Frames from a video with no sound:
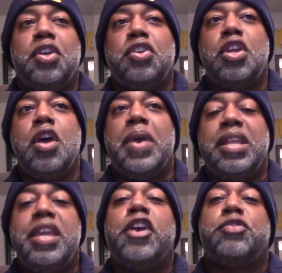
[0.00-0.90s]

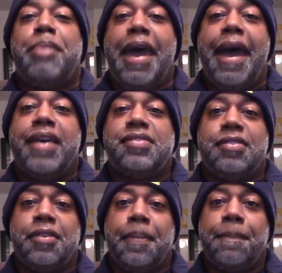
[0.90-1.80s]
in years
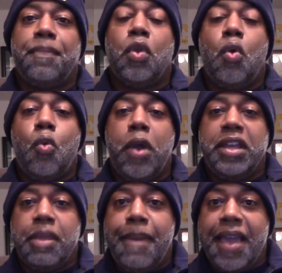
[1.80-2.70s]
past,
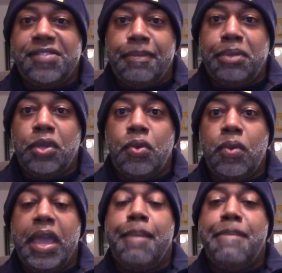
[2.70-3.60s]
wearing the maize and
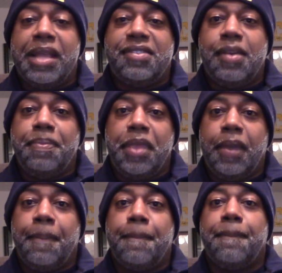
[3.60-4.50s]
blue, it meant something.